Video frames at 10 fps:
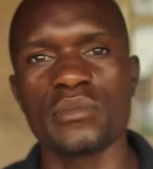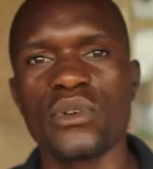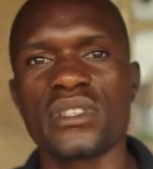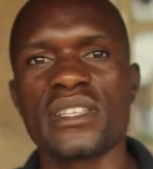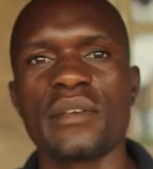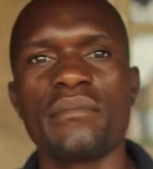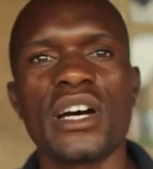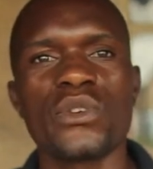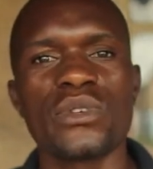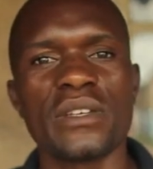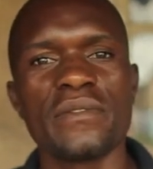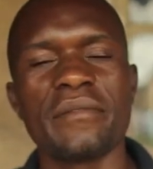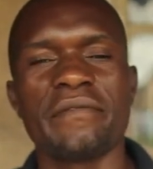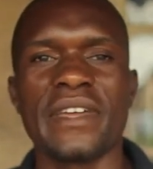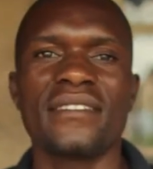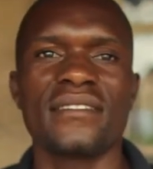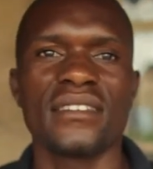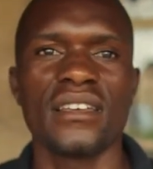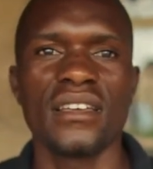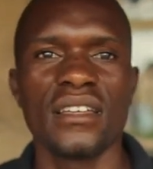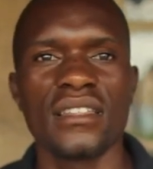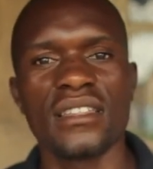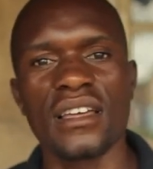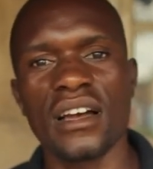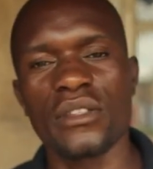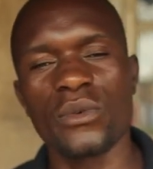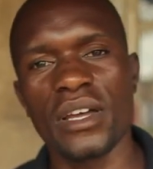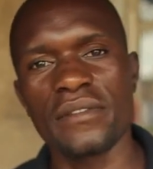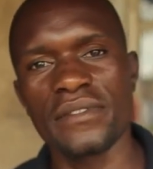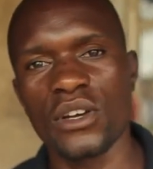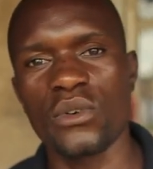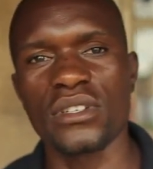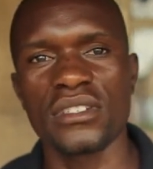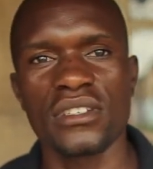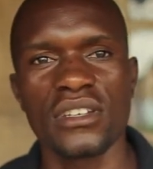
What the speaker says: because it's a man who receives them first, then they have the wife second.